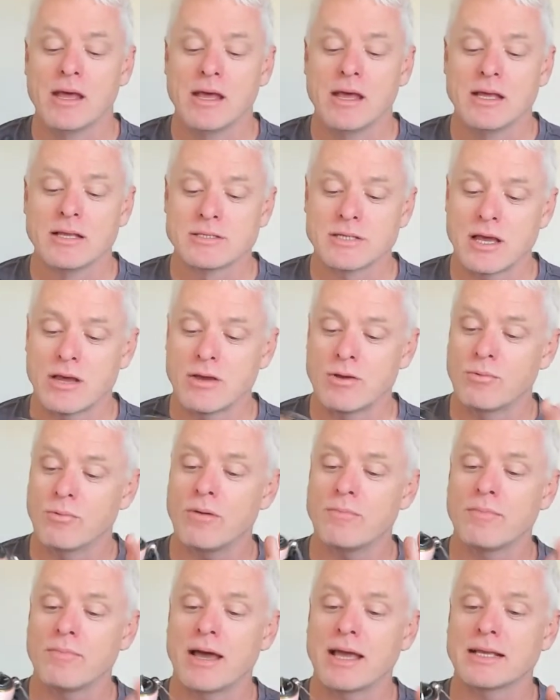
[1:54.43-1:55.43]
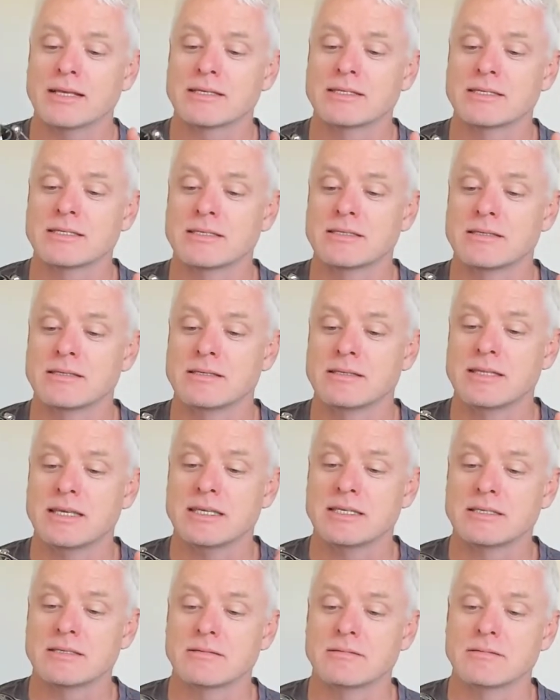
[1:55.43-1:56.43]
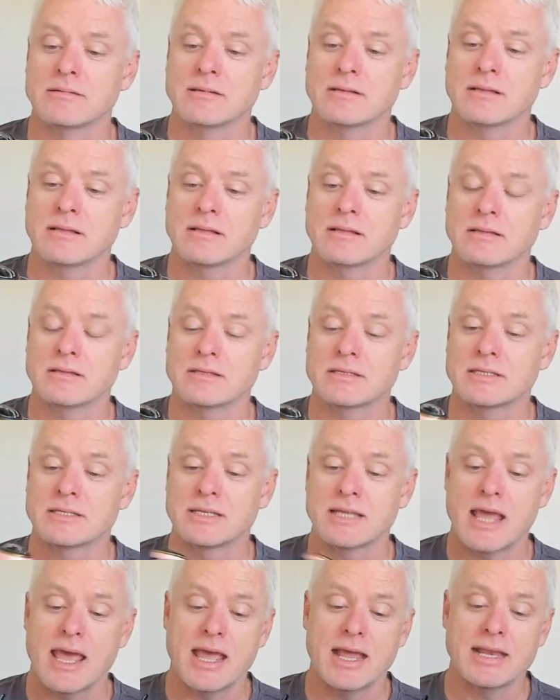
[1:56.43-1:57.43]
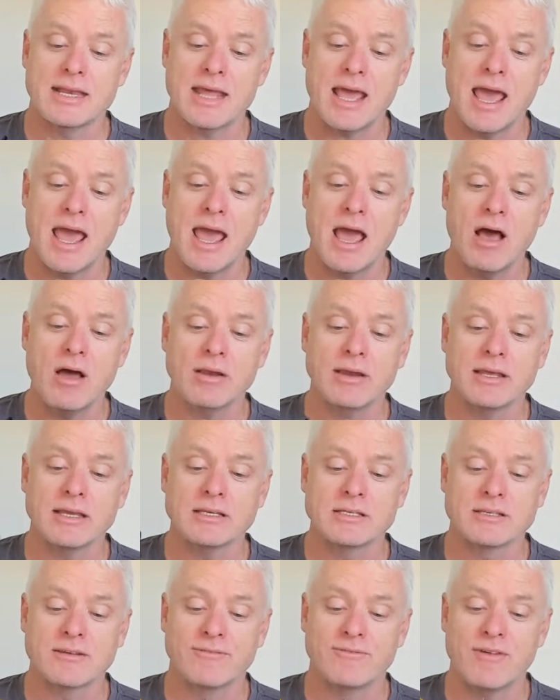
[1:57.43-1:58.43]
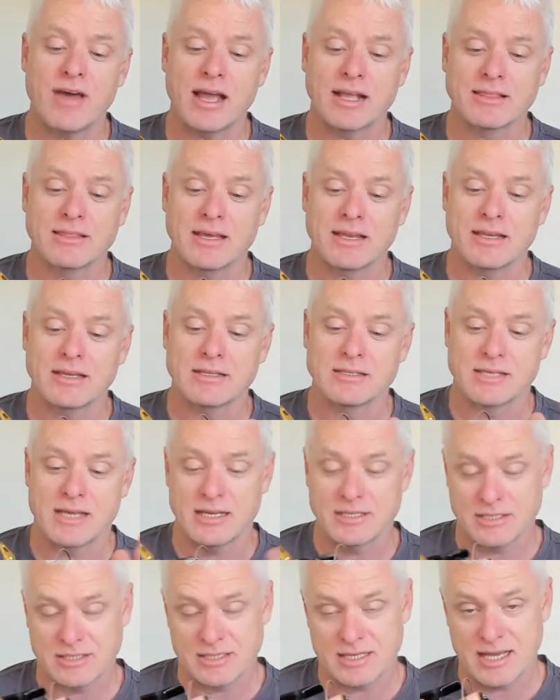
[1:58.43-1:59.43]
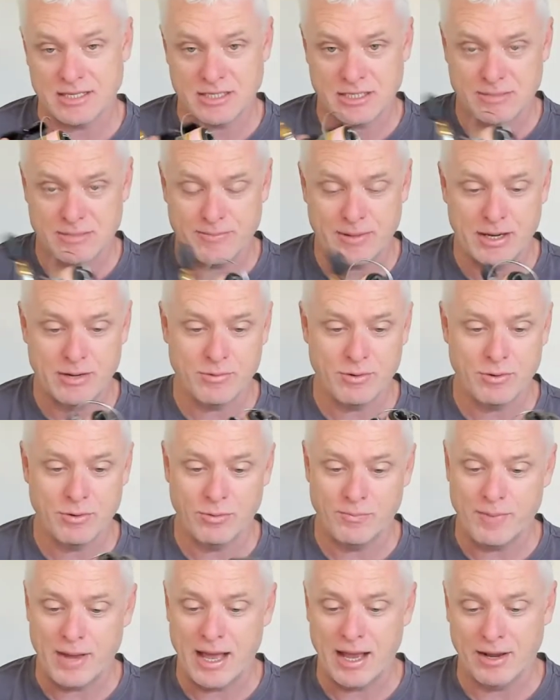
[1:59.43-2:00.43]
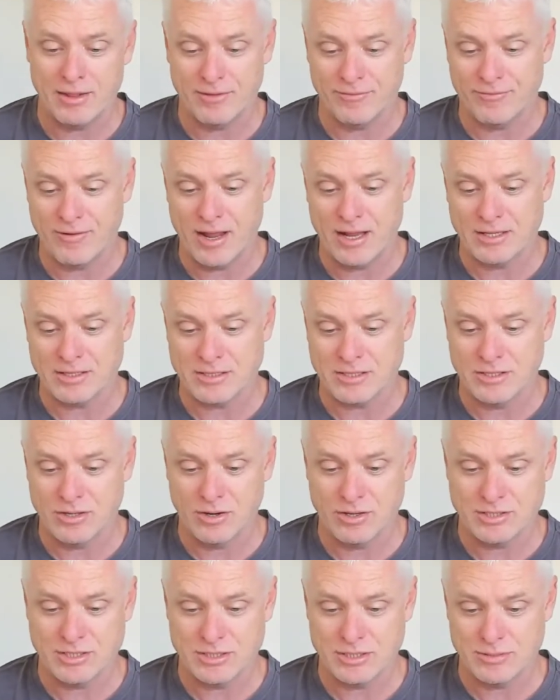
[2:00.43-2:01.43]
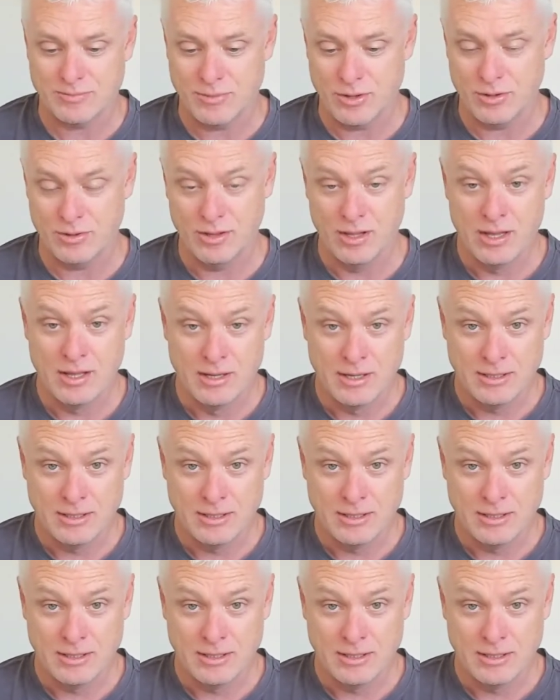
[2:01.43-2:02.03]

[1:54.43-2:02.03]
So what makes this stand out is the fact that it's, as I say, it's a spinning reel, bail at the front. It's nice and smooth.